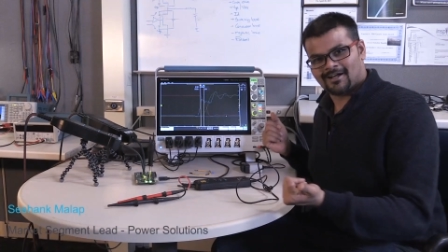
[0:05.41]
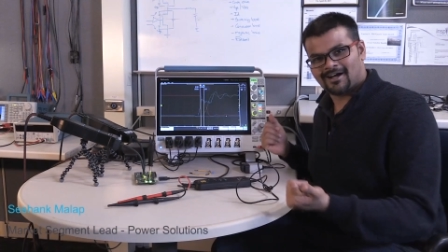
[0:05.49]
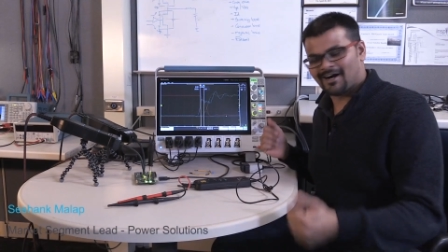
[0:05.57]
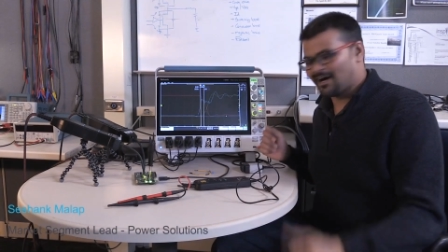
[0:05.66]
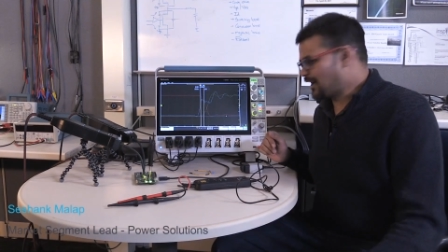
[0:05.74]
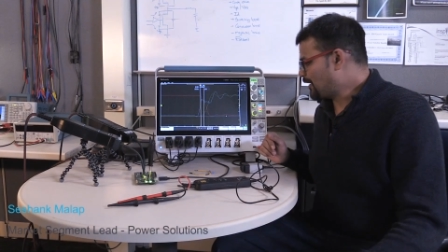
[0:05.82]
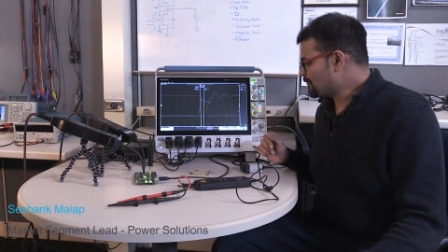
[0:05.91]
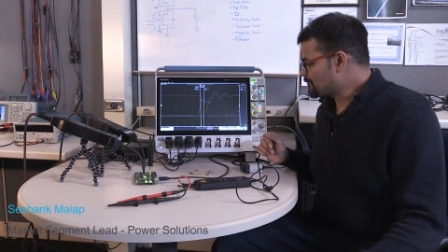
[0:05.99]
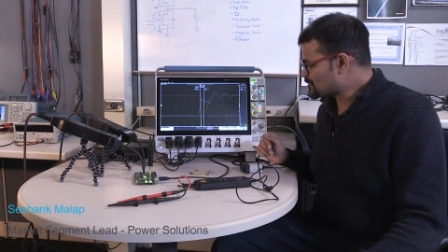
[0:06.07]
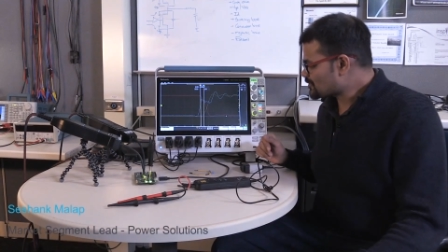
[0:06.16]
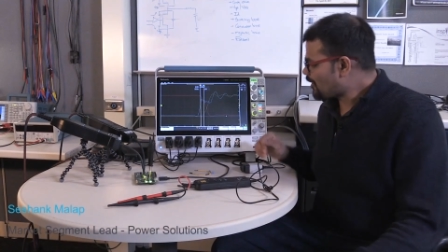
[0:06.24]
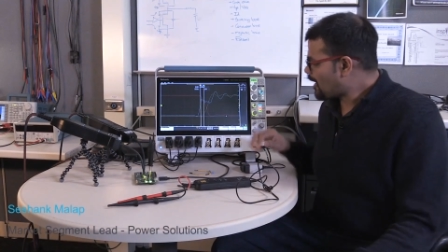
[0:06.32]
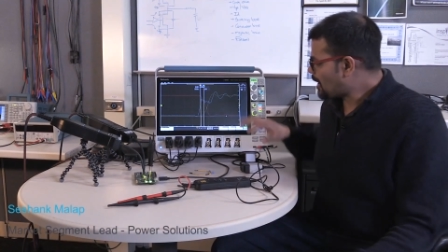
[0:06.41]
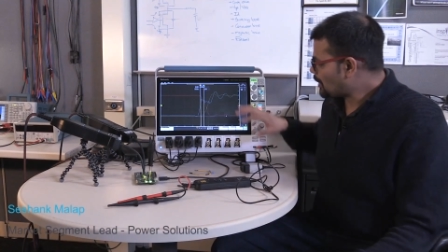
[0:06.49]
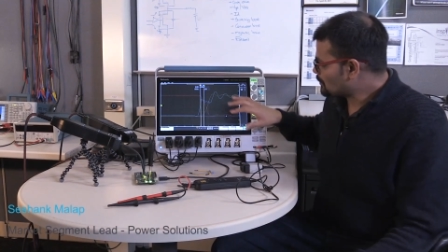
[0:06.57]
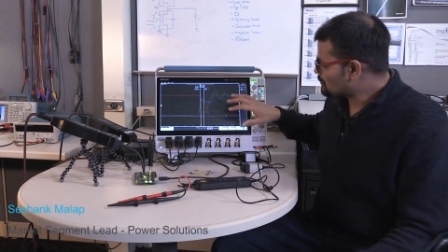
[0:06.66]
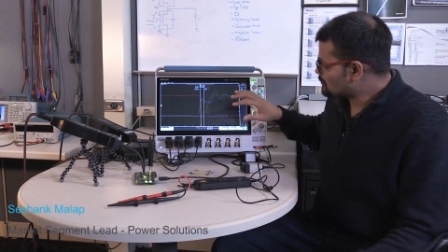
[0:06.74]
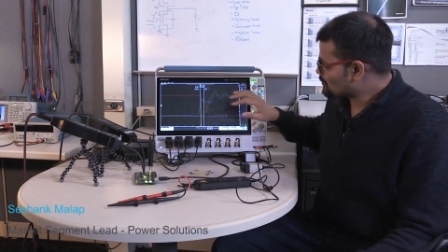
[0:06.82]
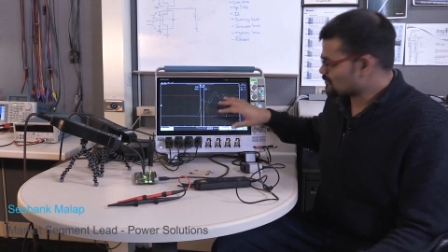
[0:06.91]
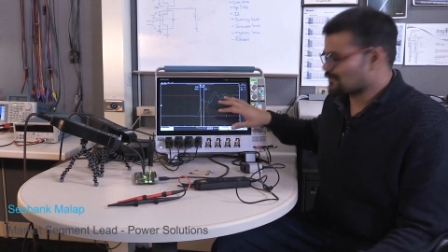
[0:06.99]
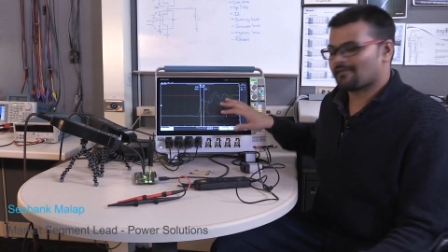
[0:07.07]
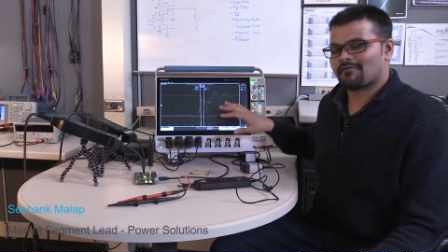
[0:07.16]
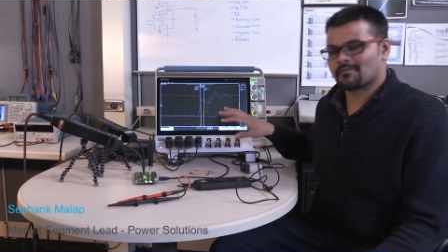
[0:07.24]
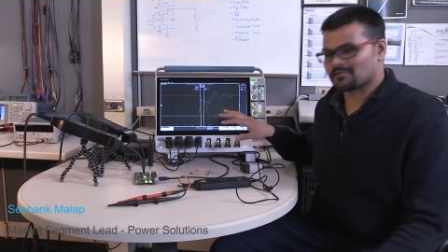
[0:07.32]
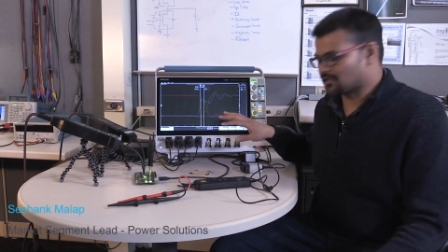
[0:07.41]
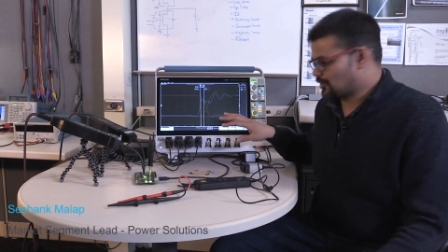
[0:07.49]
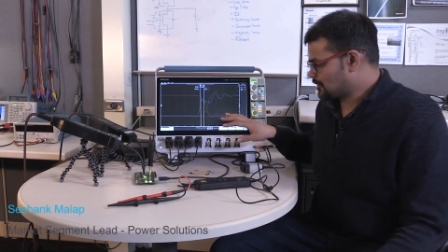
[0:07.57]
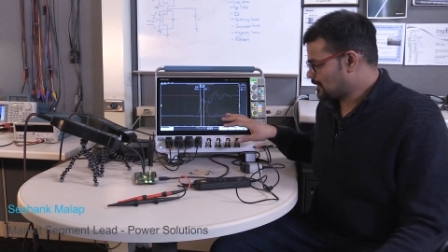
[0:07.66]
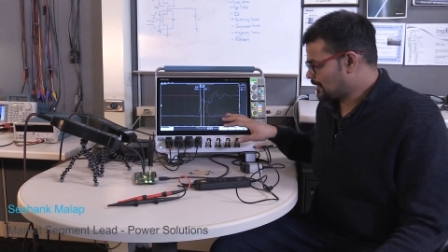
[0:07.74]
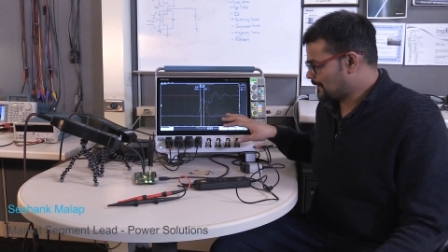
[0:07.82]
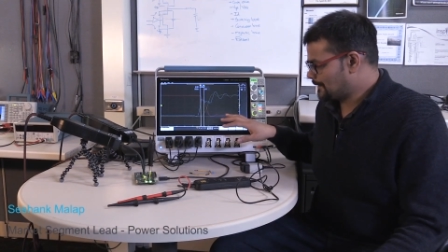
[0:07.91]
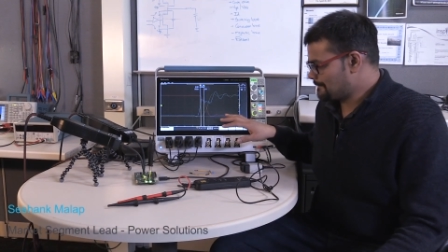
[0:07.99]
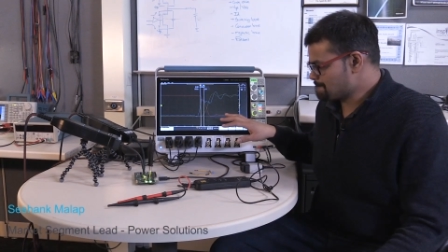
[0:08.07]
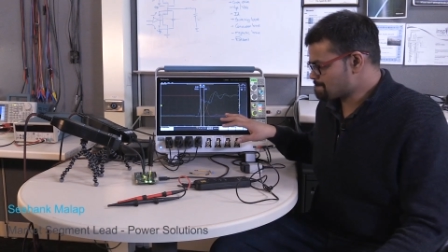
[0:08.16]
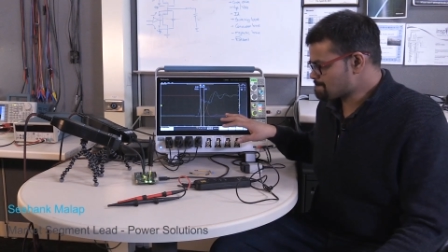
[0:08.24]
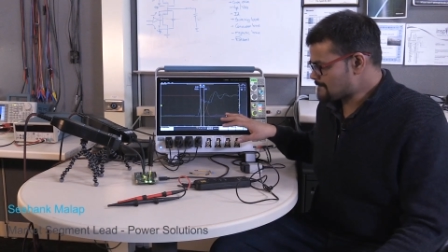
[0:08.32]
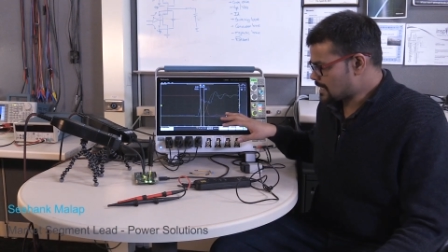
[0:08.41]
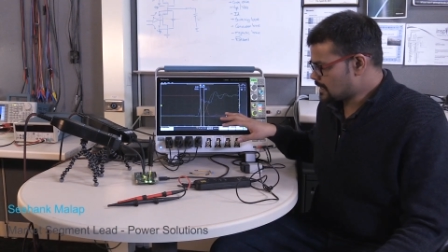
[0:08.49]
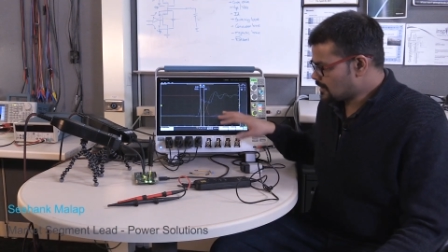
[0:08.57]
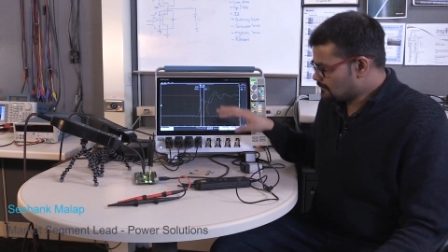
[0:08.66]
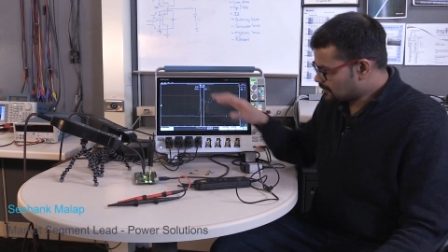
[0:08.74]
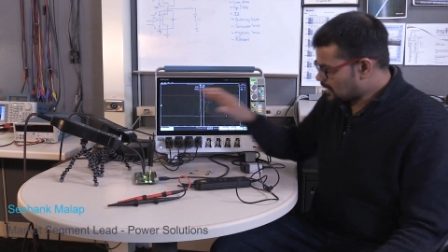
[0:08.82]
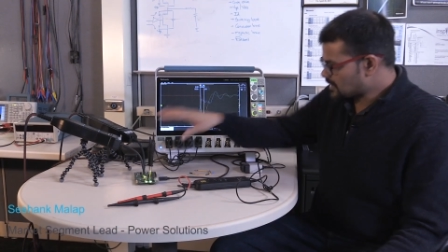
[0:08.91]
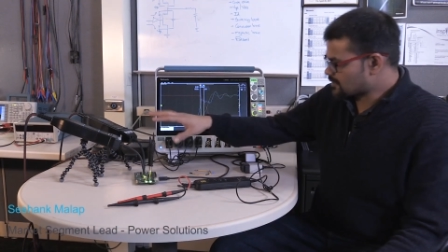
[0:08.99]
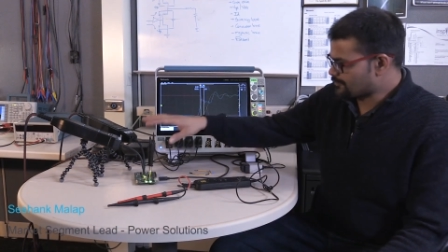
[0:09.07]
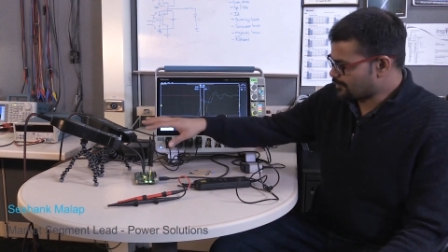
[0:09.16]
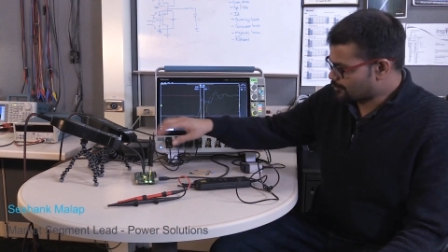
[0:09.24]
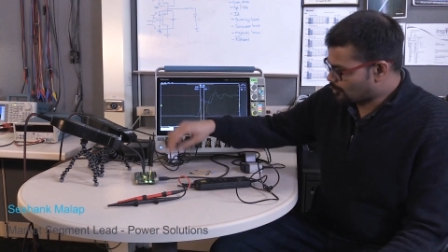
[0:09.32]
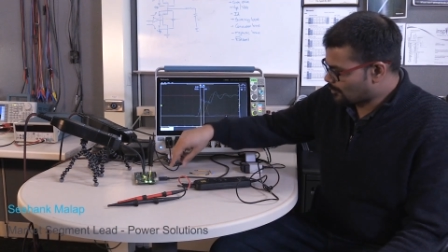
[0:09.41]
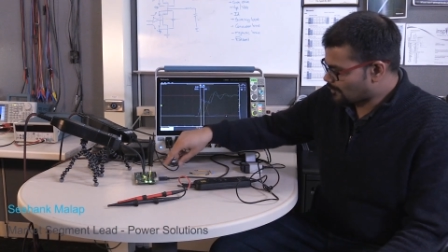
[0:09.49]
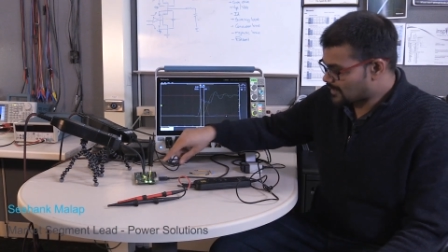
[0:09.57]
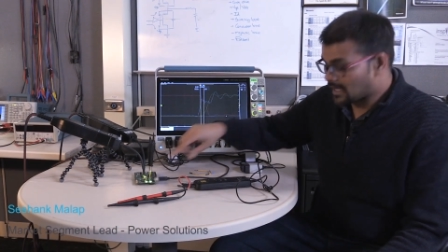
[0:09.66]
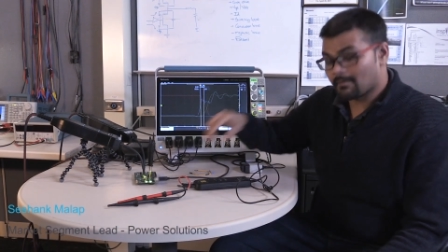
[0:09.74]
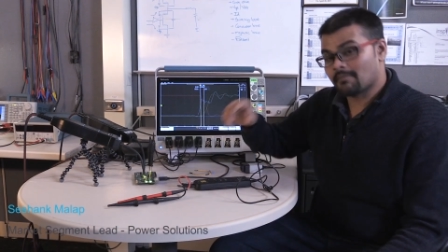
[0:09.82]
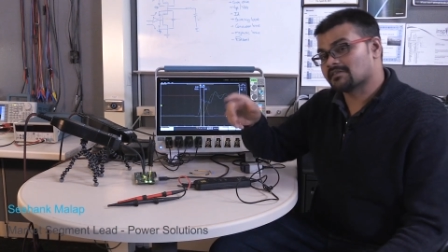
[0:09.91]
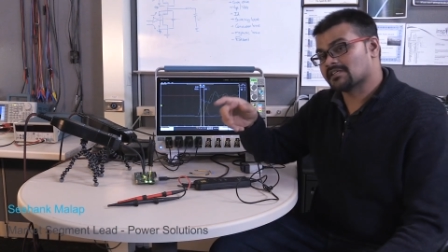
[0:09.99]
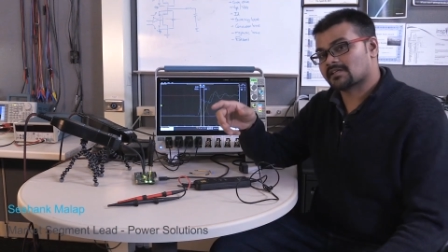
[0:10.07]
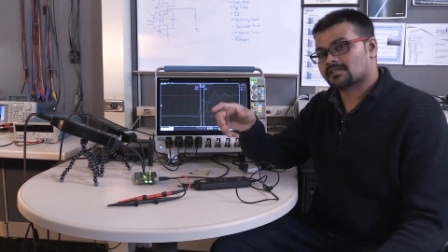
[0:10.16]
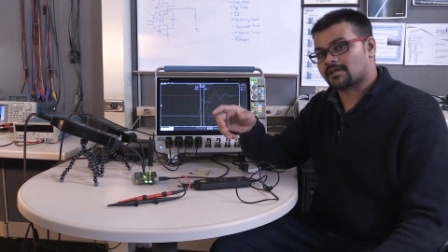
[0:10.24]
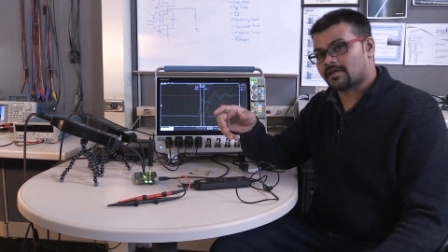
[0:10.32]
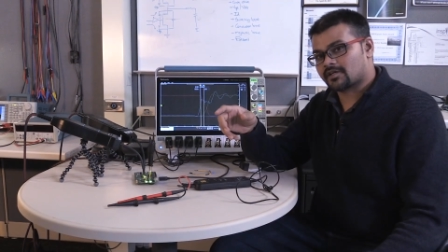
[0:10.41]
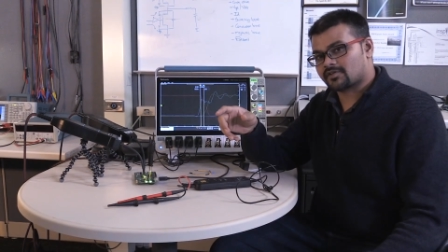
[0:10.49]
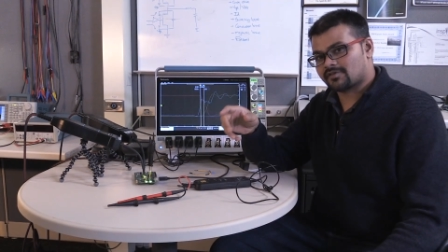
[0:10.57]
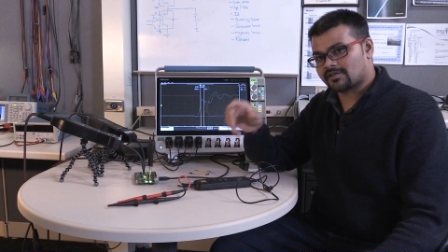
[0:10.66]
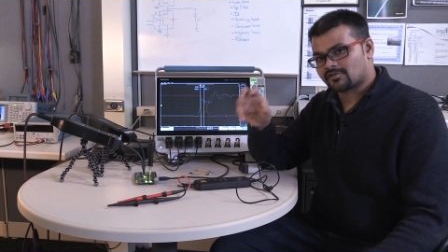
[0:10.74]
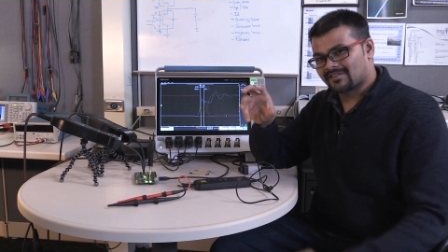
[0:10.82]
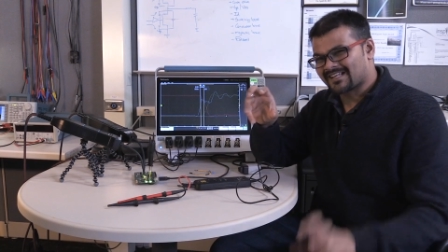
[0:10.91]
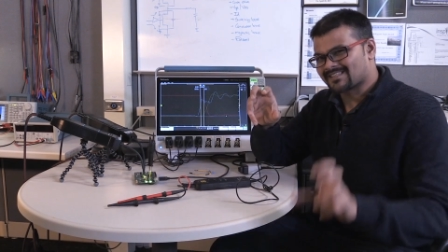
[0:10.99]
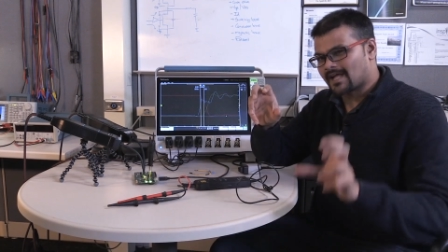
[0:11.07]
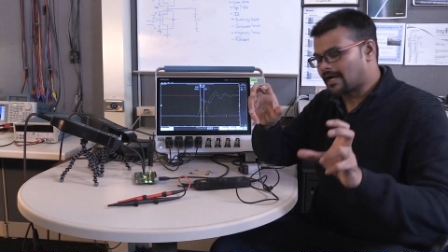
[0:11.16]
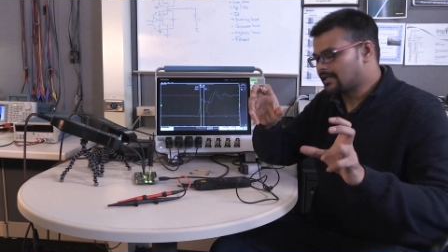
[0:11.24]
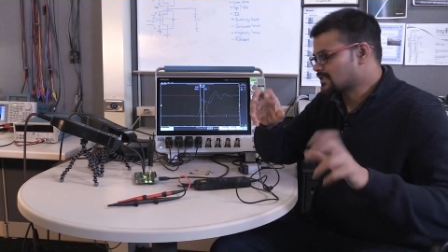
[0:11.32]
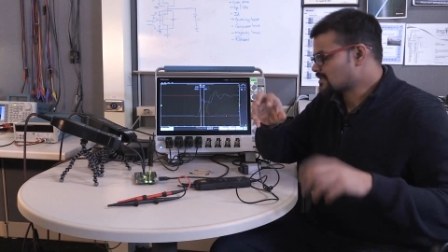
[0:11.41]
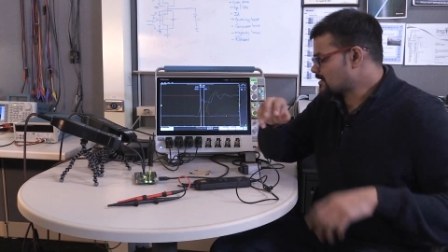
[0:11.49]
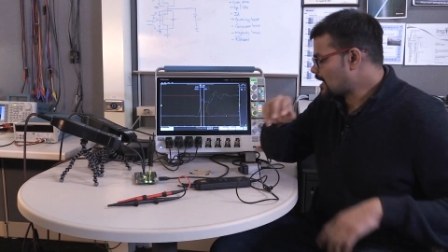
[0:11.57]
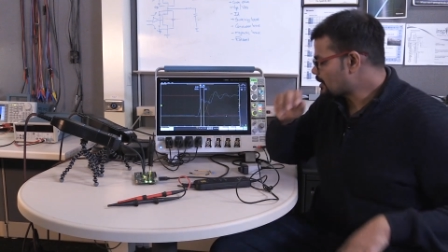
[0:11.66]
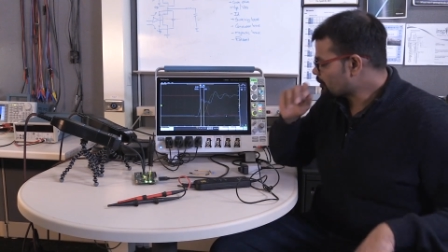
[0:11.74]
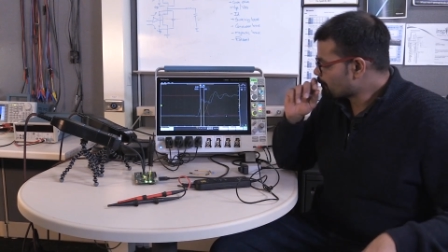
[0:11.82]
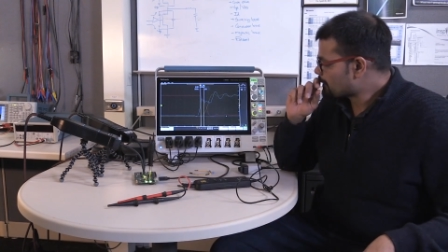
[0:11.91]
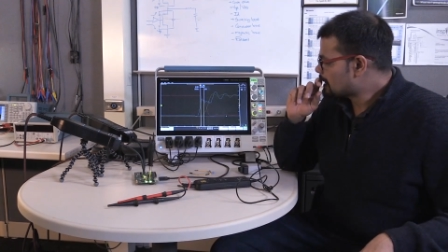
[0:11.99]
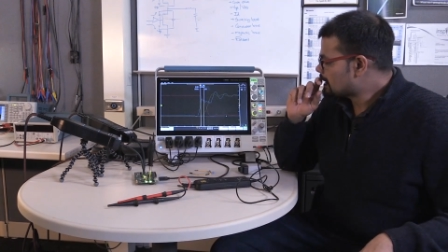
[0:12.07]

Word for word: uh, we saw how those waveforms look um, with the IsoVu probe on the MMCX connectors, right? So that's the ideal scenario.